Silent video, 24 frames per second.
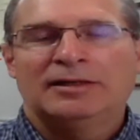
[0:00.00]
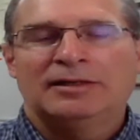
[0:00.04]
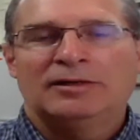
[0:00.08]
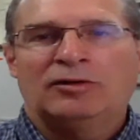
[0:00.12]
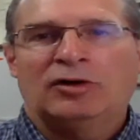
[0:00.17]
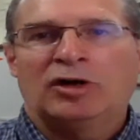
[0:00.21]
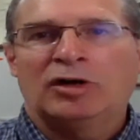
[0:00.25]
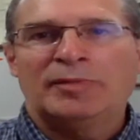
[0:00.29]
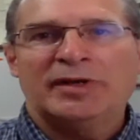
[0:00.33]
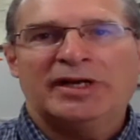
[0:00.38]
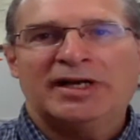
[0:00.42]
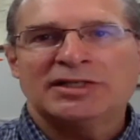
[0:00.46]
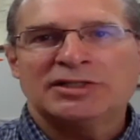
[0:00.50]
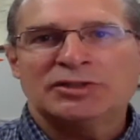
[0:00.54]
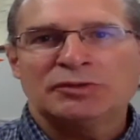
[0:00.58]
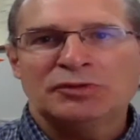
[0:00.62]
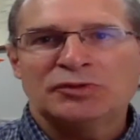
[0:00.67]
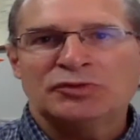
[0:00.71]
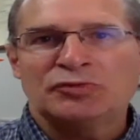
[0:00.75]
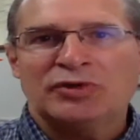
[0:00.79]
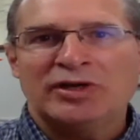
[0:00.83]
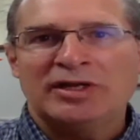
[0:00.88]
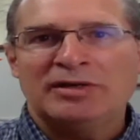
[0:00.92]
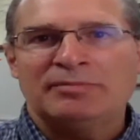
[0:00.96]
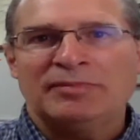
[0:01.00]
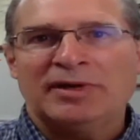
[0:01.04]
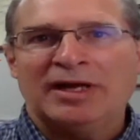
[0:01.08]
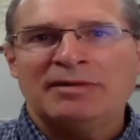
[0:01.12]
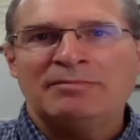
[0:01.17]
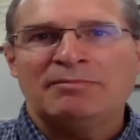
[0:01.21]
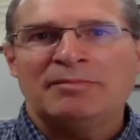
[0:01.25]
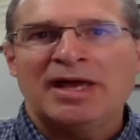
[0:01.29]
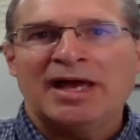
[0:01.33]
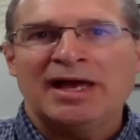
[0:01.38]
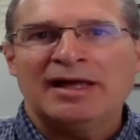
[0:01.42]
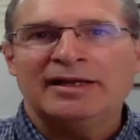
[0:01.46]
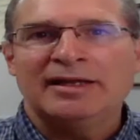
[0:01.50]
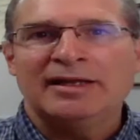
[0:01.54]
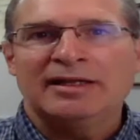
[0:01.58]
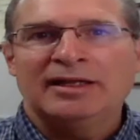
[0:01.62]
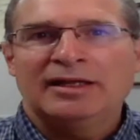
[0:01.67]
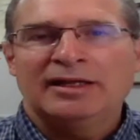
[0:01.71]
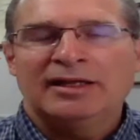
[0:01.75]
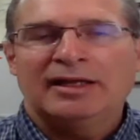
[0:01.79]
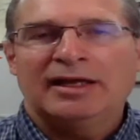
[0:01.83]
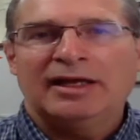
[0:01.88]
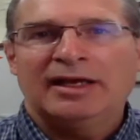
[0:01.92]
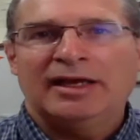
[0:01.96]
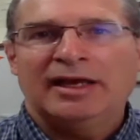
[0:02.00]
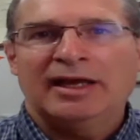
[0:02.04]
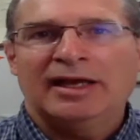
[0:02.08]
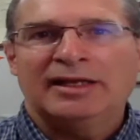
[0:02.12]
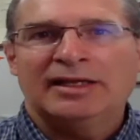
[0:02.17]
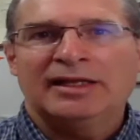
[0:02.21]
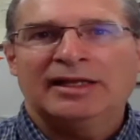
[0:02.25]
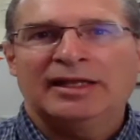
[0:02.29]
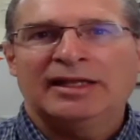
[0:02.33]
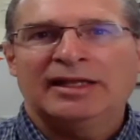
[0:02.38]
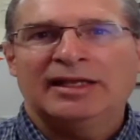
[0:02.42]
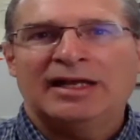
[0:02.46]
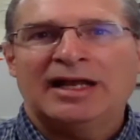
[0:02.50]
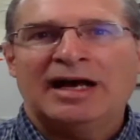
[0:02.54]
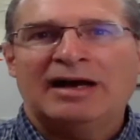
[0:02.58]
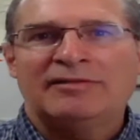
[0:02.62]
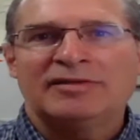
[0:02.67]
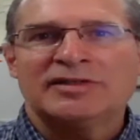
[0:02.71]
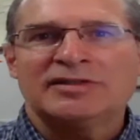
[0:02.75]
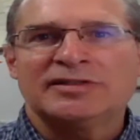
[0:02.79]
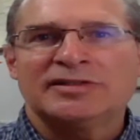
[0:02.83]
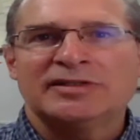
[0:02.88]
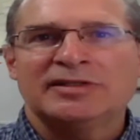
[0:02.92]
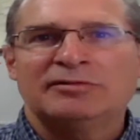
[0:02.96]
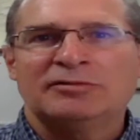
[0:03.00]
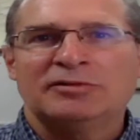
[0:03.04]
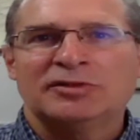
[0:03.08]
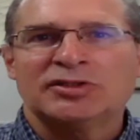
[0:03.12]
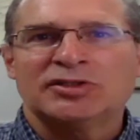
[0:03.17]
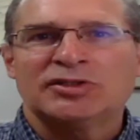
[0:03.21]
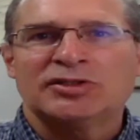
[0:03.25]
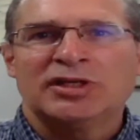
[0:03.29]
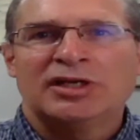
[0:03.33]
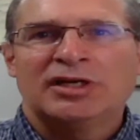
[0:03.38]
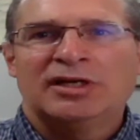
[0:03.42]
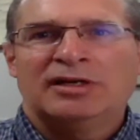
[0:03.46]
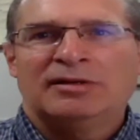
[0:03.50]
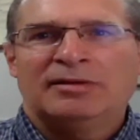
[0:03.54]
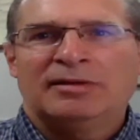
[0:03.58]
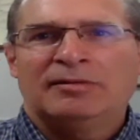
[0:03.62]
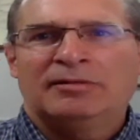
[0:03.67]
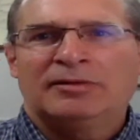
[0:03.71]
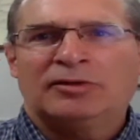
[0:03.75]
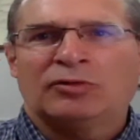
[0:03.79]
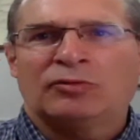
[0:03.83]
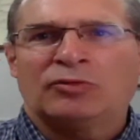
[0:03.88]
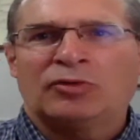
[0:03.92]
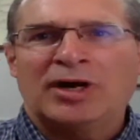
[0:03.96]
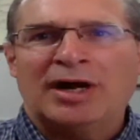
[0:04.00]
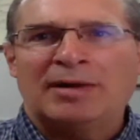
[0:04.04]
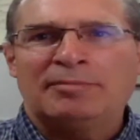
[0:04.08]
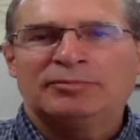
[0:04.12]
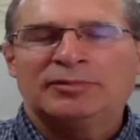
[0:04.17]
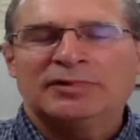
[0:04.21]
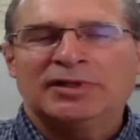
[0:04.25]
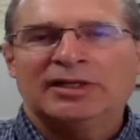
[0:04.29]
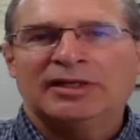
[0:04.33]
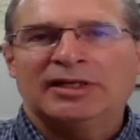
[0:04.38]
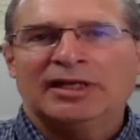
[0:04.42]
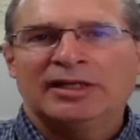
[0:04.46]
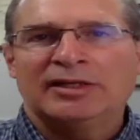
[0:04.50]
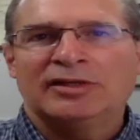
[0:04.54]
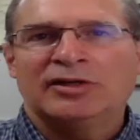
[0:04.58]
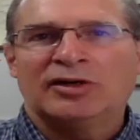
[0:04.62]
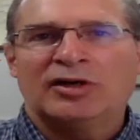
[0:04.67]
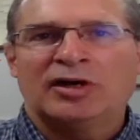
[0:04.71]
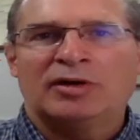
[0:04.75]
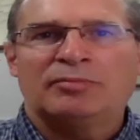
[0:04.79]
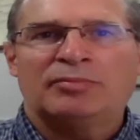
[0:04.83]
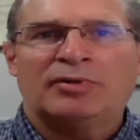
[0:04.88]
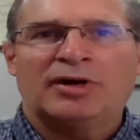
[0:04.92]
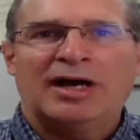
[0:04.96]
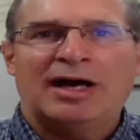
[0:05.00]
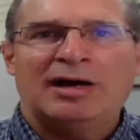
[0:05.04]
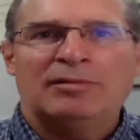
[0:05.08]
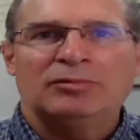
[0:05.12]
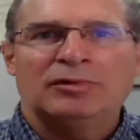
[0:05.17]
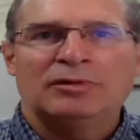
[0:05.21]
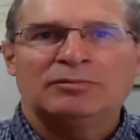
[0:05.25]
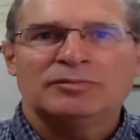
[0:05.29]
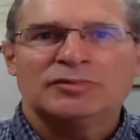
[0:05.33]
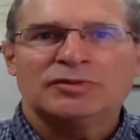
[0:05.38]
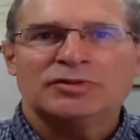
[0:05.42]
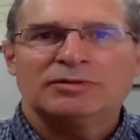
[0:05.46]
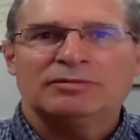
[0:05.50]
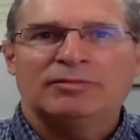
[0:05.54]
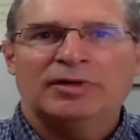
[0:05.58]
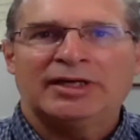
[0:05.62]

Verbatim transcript: Or because it was written by men and it, it obviously was corrupt and, and there are problems.